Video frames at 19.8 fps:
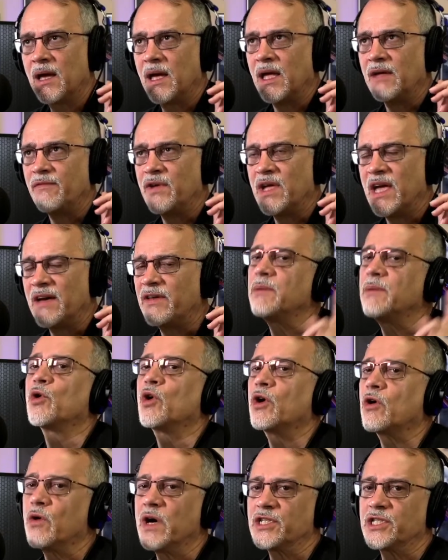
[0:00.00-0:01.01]
If you have any more
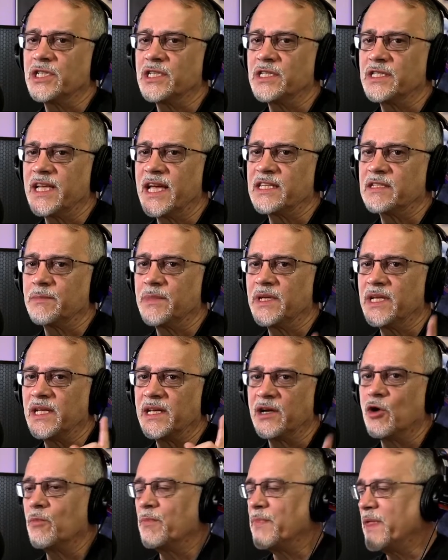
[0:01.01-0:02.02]
questions, ask me, and I
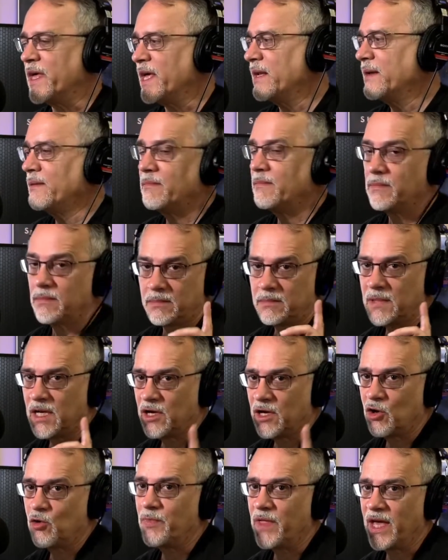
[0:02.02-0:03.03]
hope
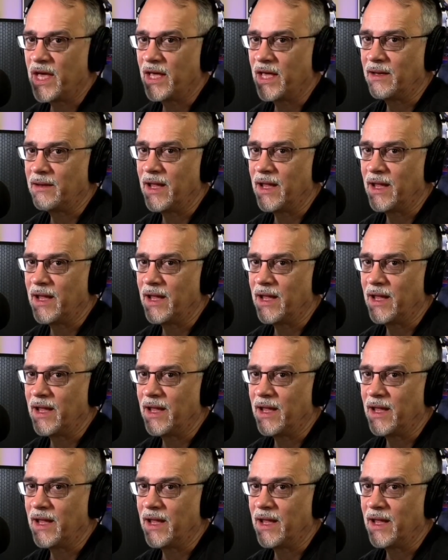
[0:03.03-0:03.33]
that